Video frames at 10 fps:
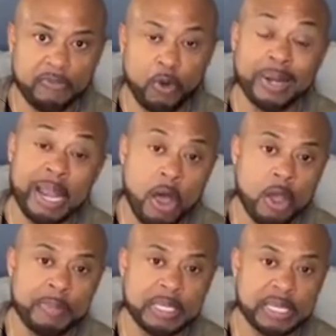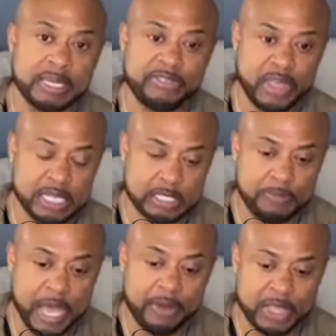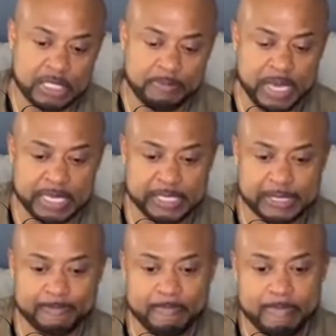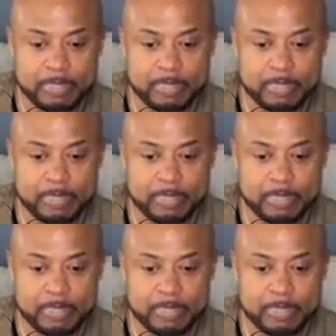for allowing me to have that space.